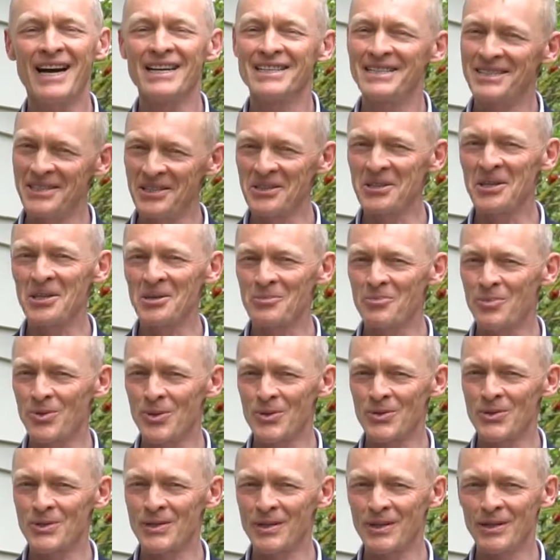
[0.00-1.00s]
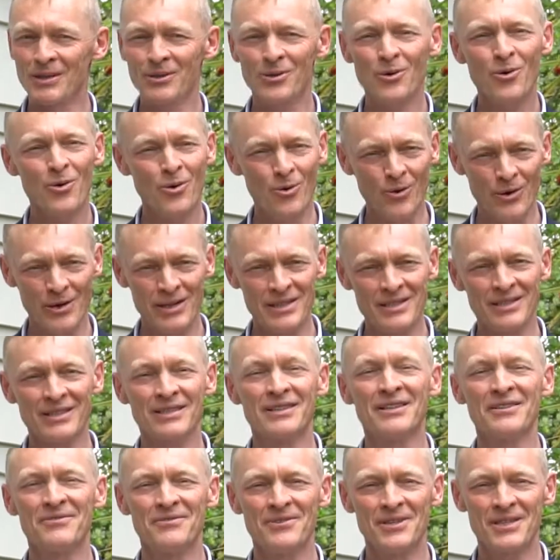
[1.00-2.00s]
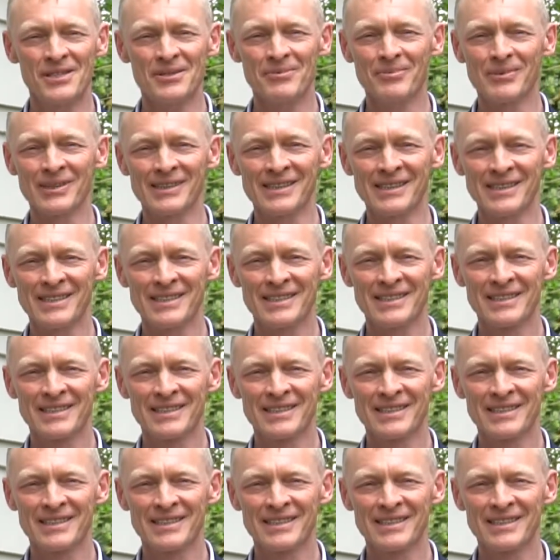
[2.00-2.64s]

a single person or as an investment.